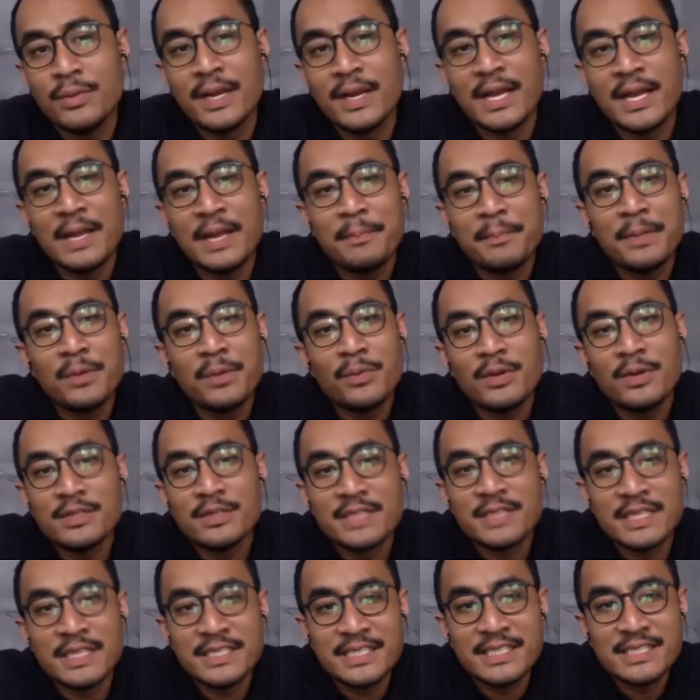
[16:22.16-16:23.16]
happened was I
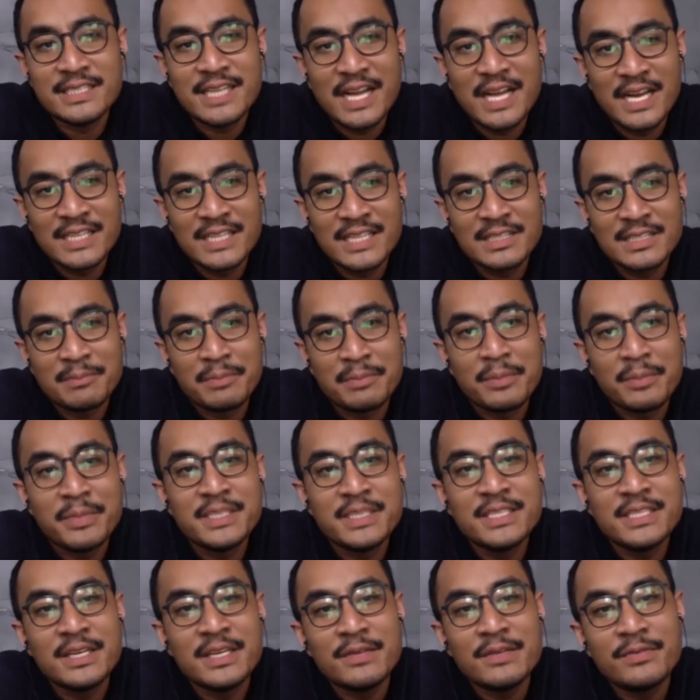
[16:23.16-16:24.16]
just asked
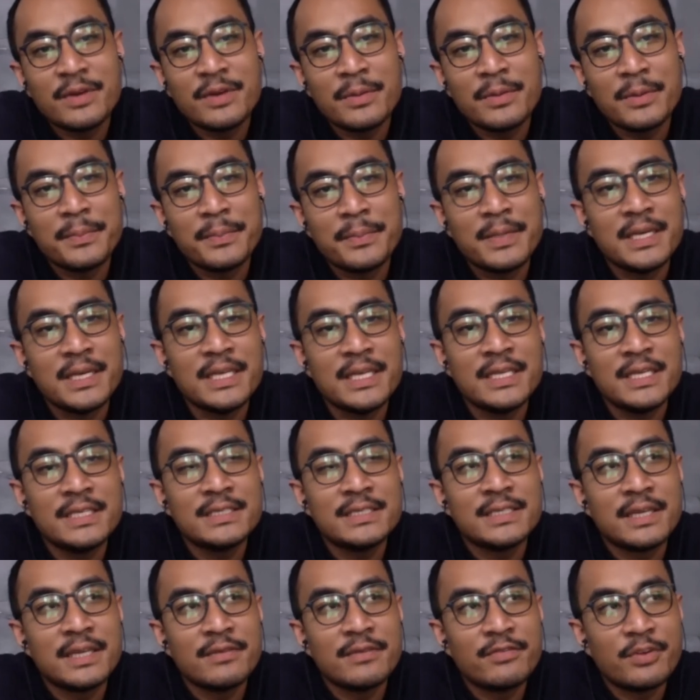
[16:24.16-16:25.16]
permission from a police
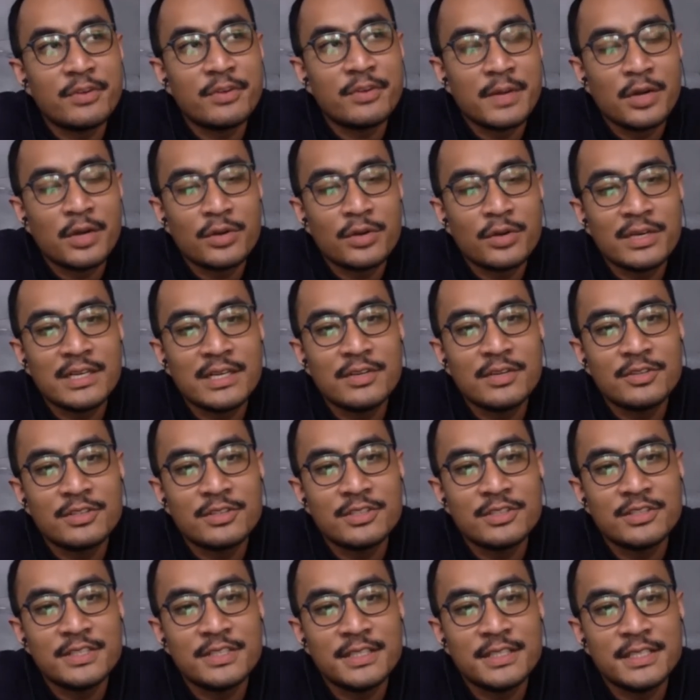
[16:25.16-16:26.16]
and from local
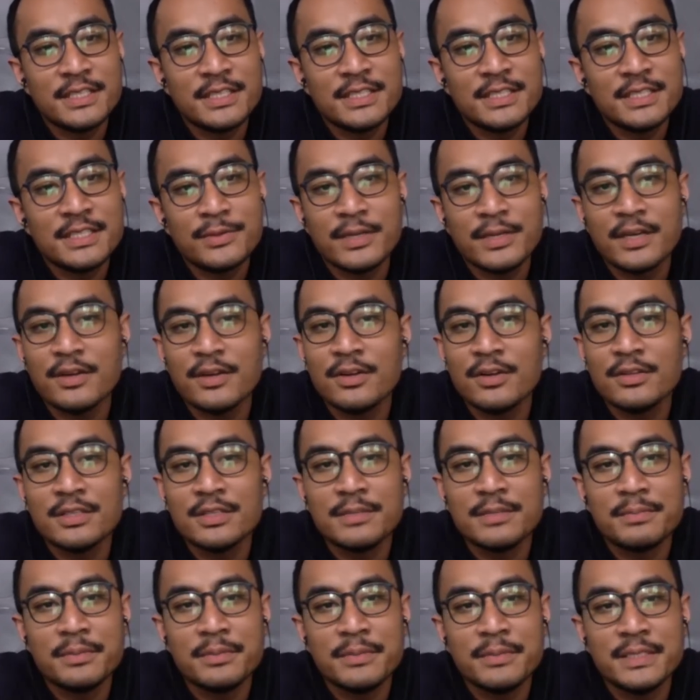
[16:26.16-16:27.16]
authorities. We got all the
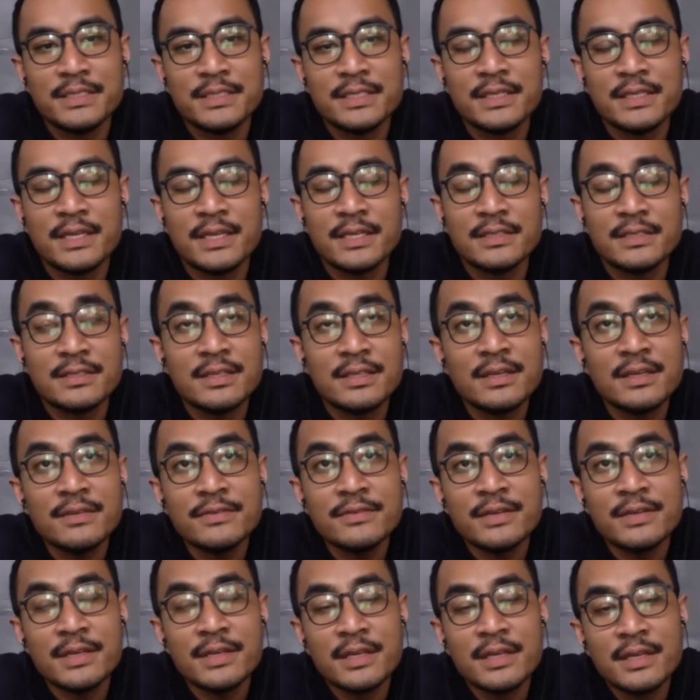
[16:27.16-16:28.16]
permission and stuff.
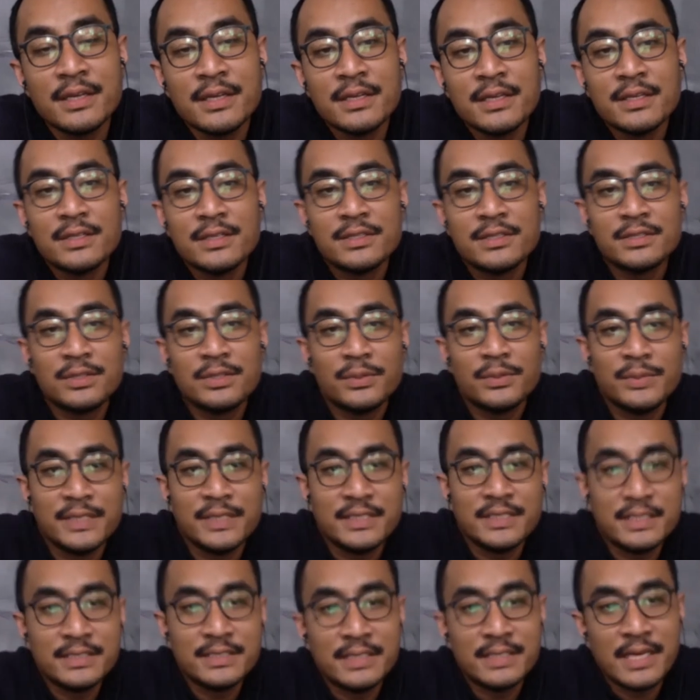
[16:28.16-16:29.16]
So we
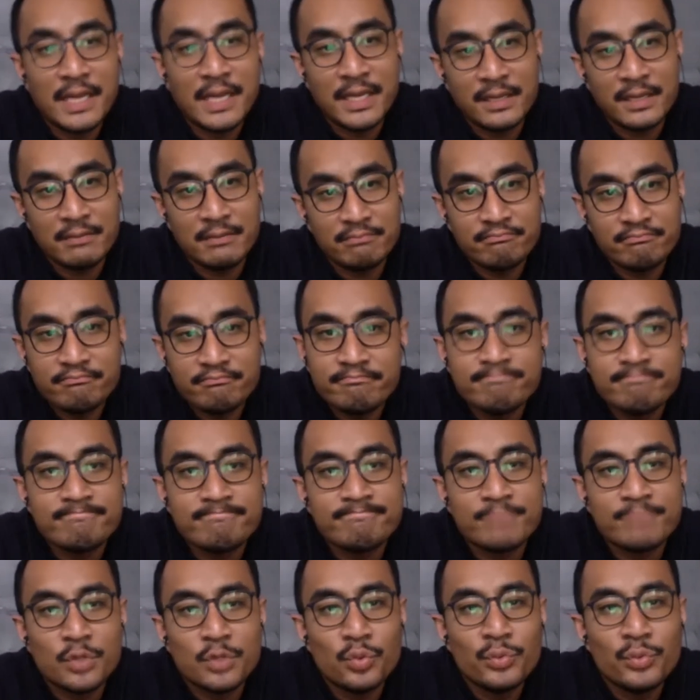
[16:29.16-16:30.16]
just like
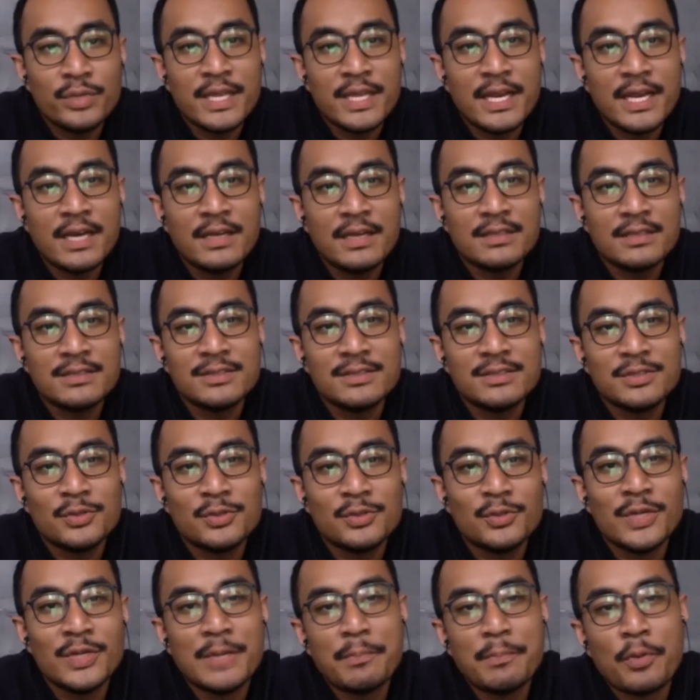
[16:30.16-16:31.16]
do that, do
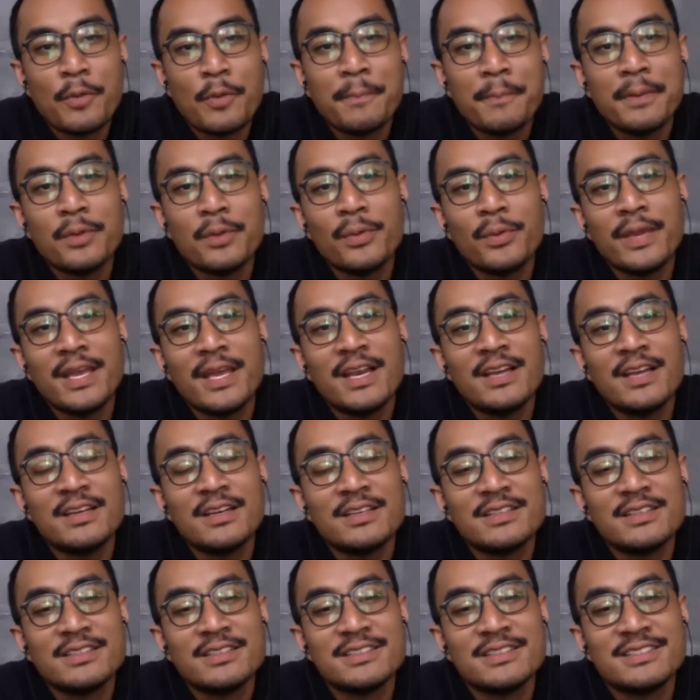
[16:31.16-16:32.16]
the proper way.
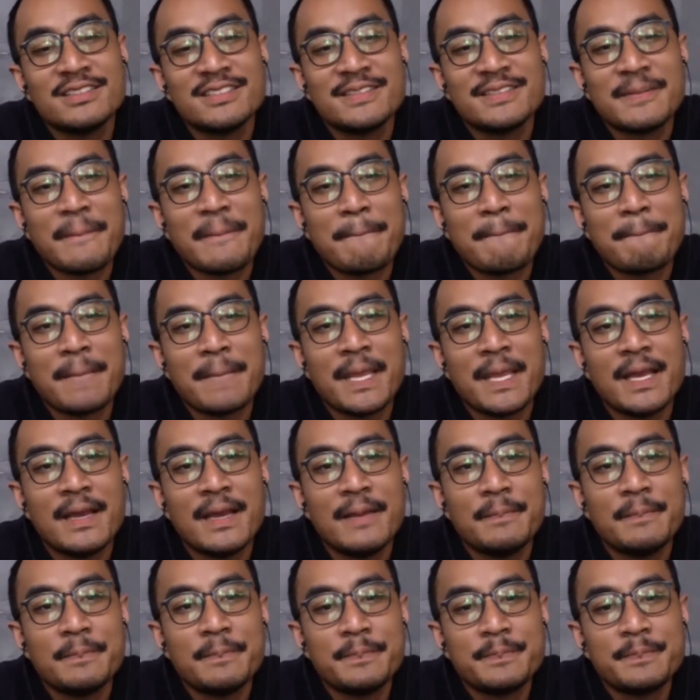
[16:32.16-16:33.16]
Yeah.
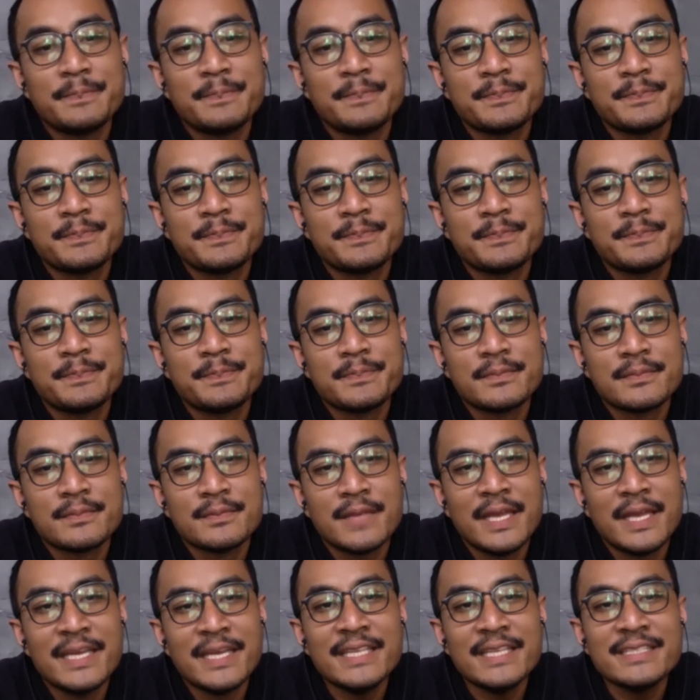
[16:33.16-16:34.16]

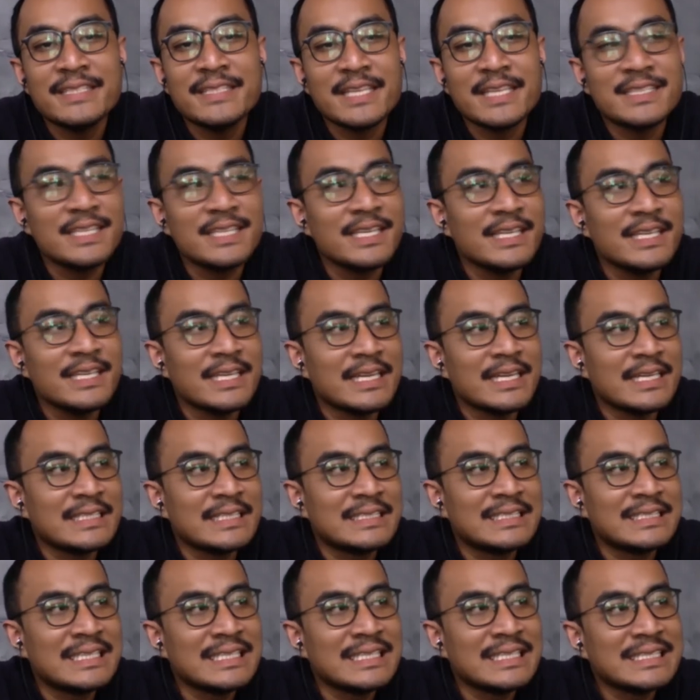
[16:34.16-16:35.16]
And it's actually
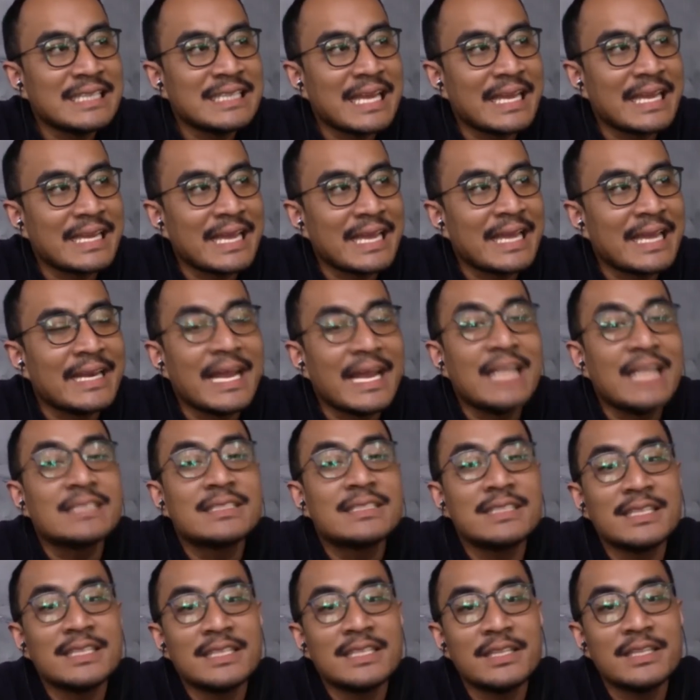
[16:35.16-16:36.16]
just like an
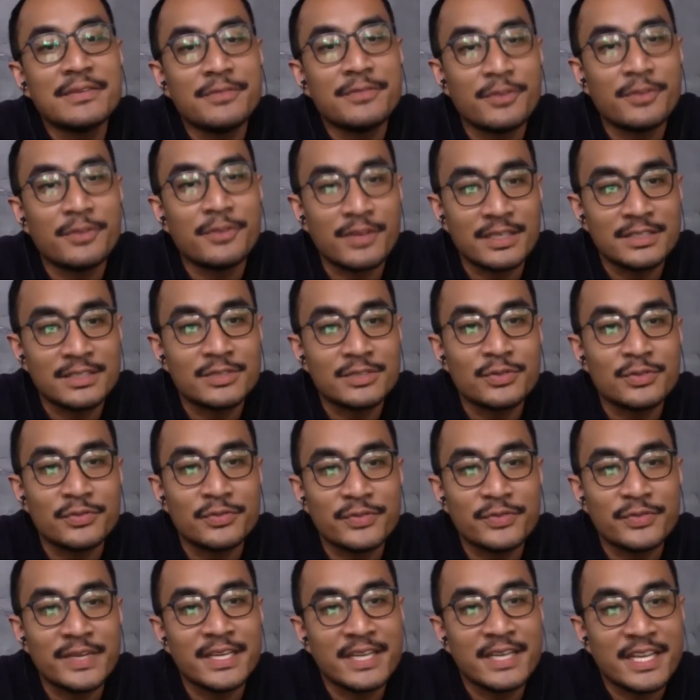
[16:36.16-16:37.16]
alternative for us to
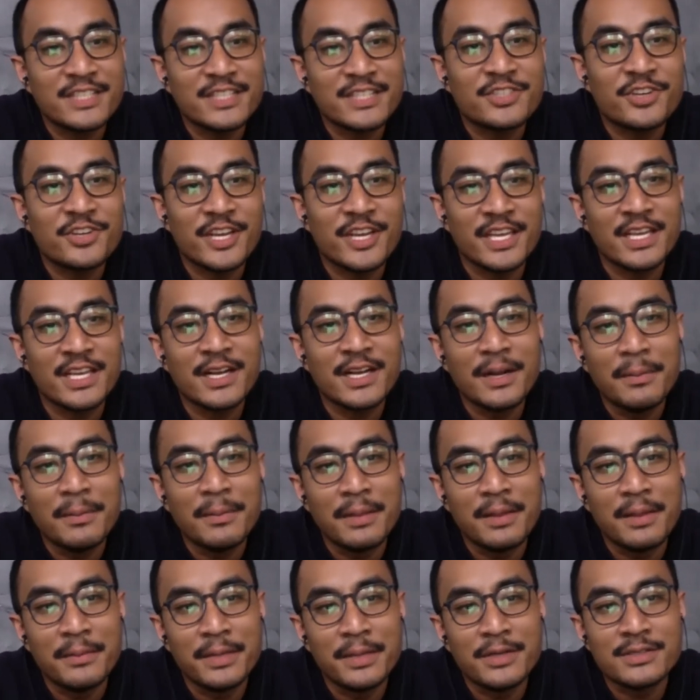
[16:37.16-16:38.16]
find extra income
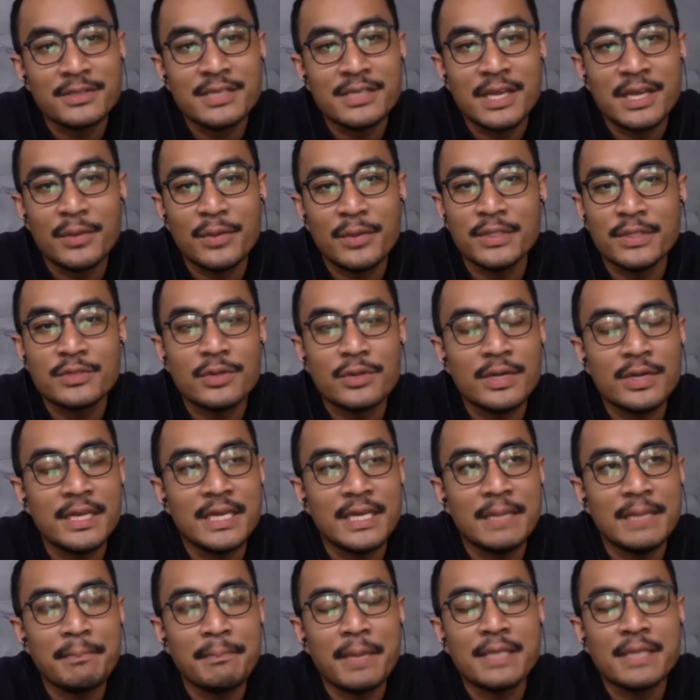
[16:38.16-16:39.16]
because like we solely
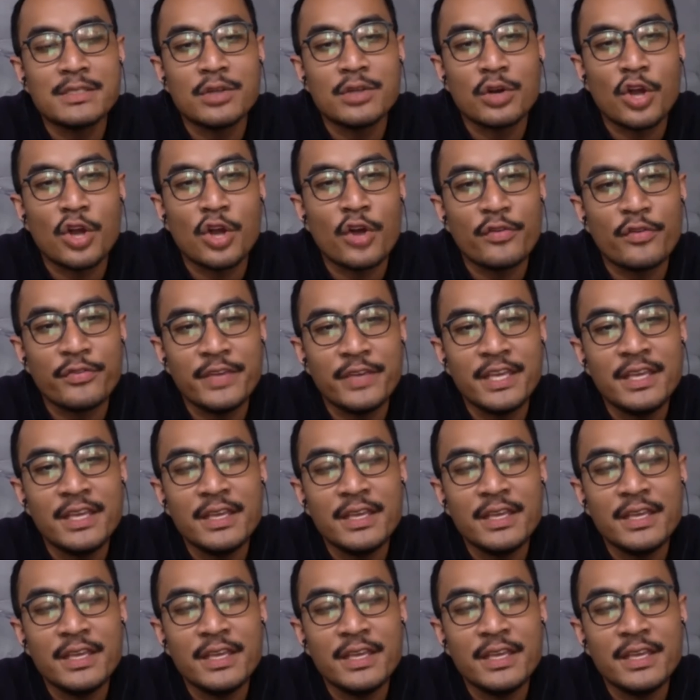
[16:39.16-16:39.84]
depend on coffee.